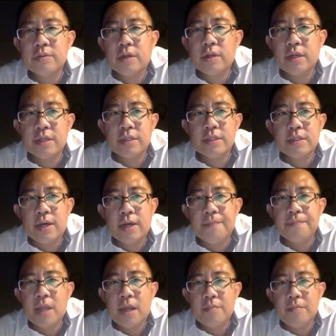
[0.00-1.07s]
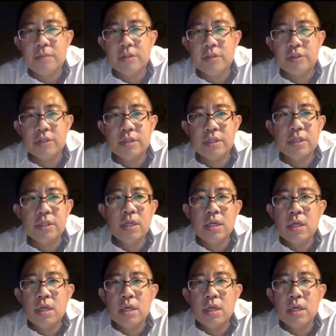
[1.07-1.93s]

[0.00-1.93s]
well as emissions.